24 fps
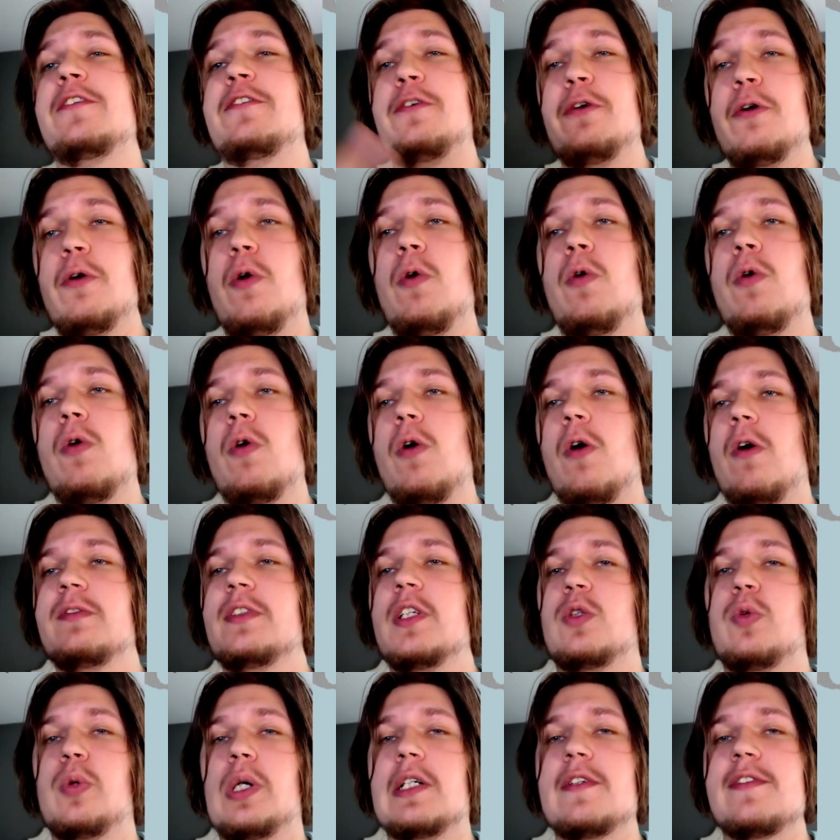2
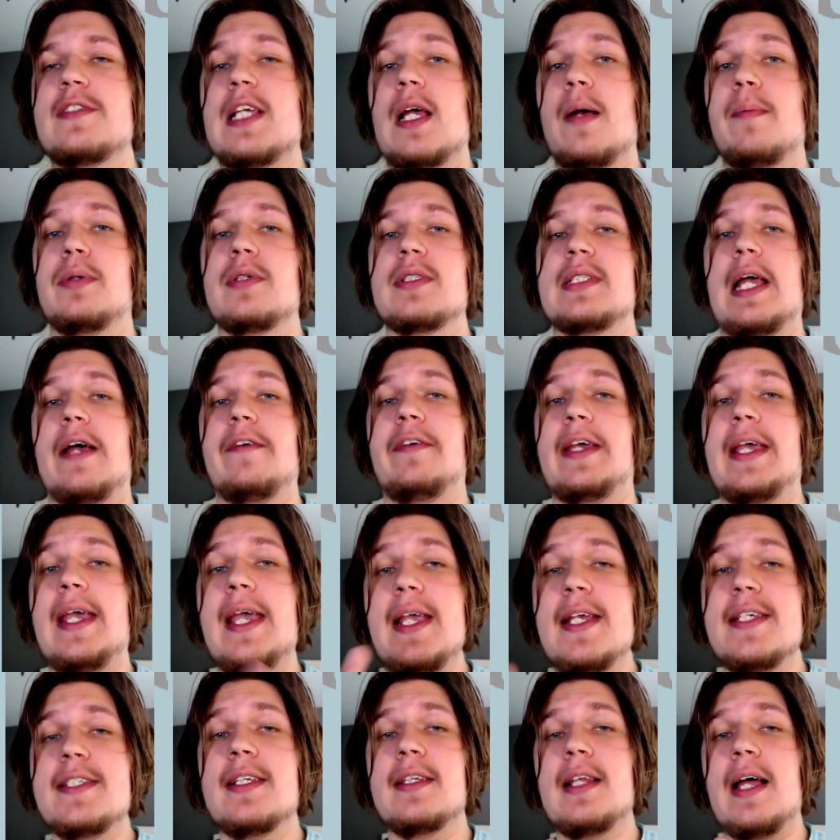of the 12 samples have
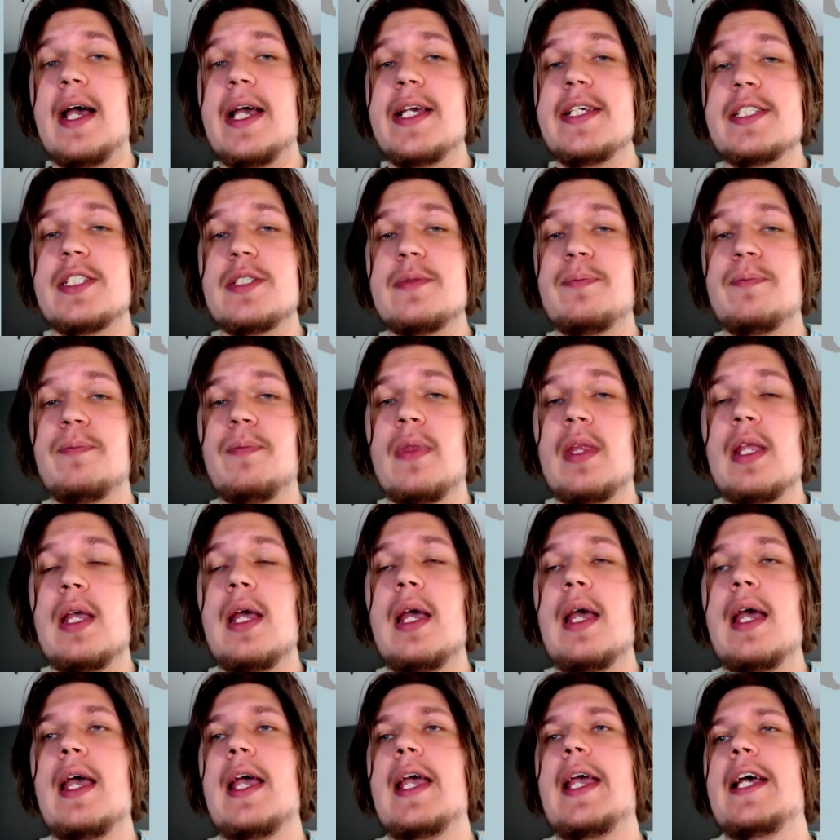hazel eyes,
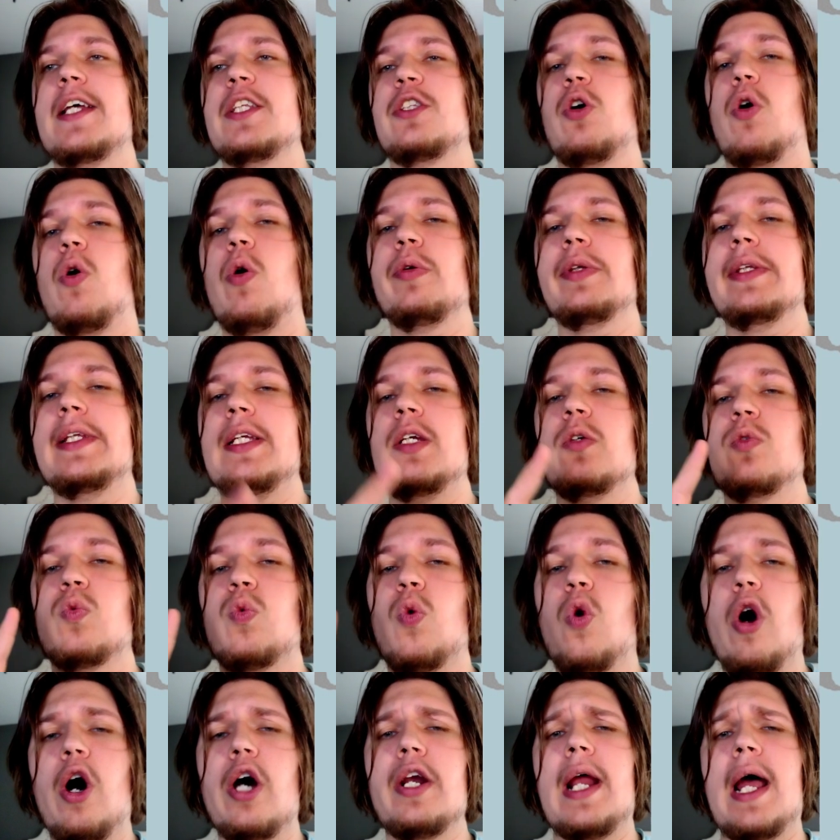and only
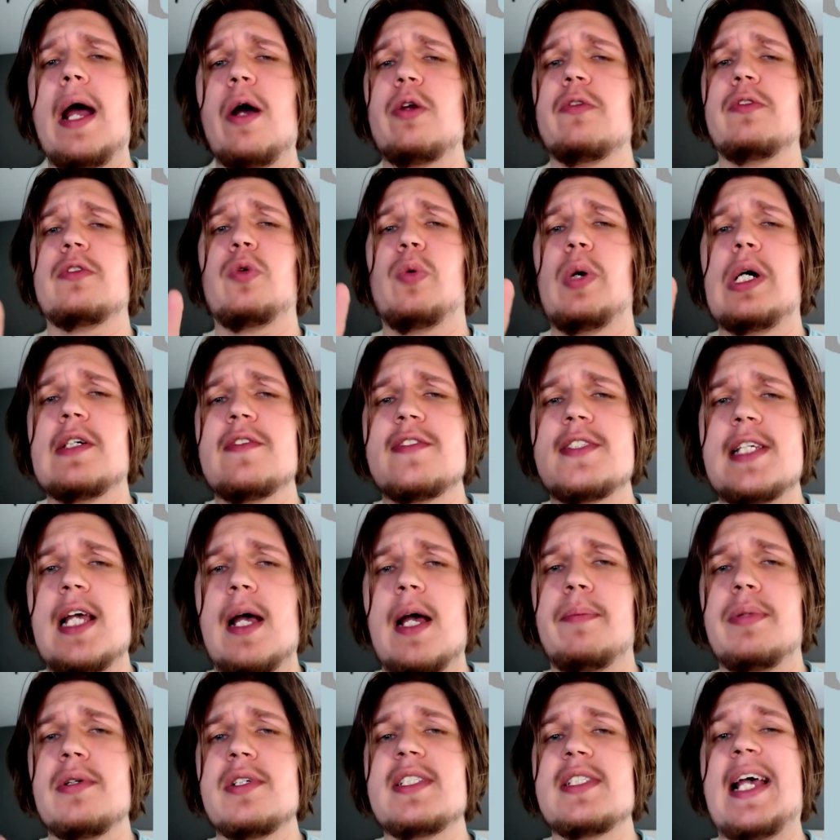1 out of 12
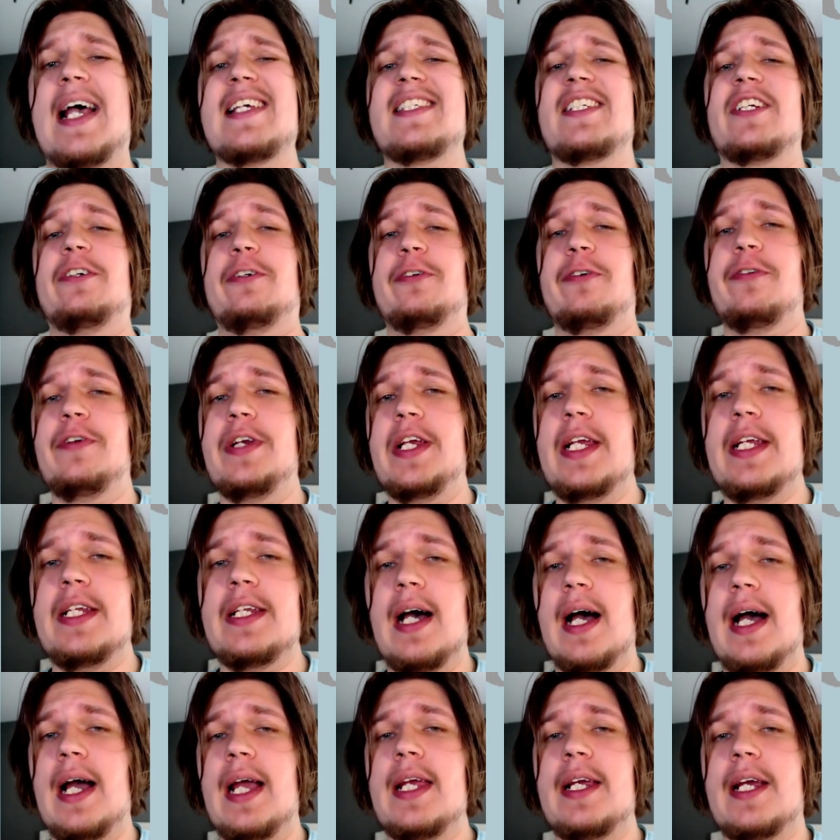samples has
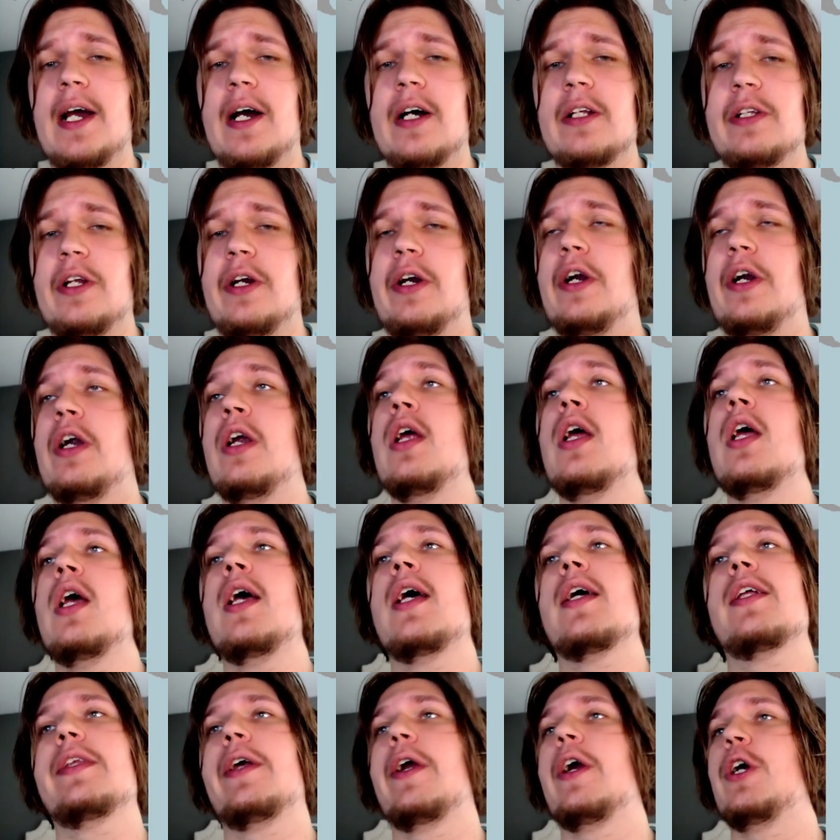green eye color.
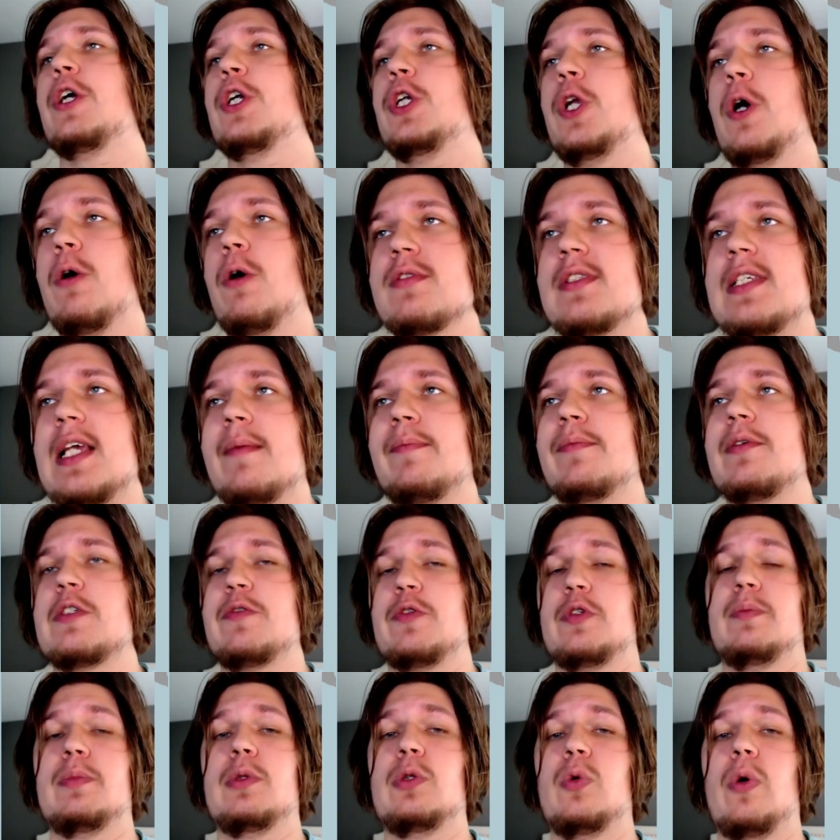There are no
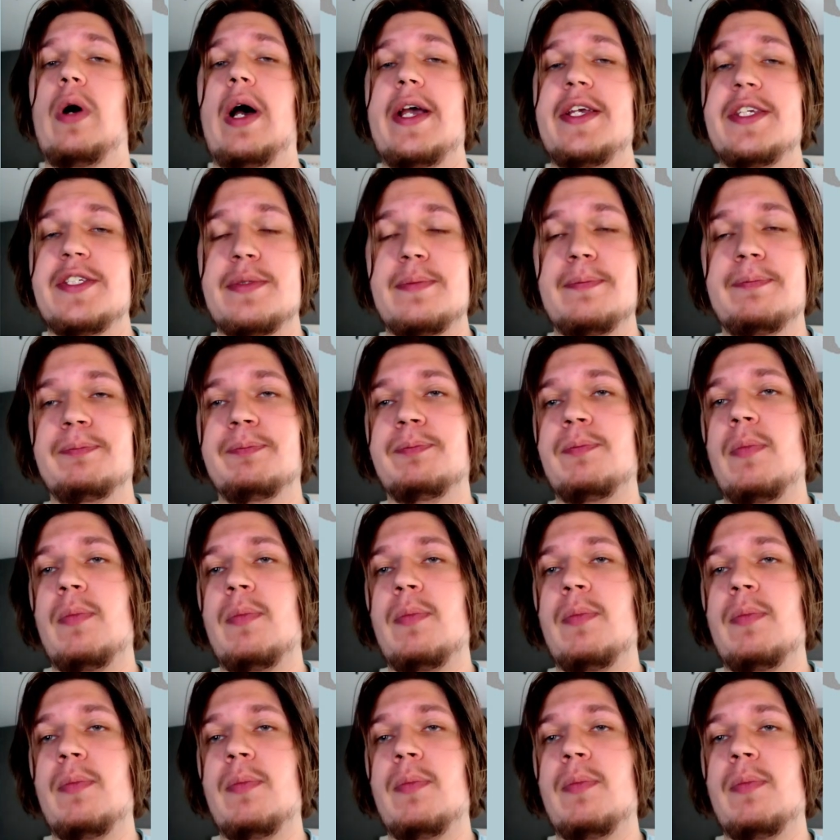samples with blue eyes.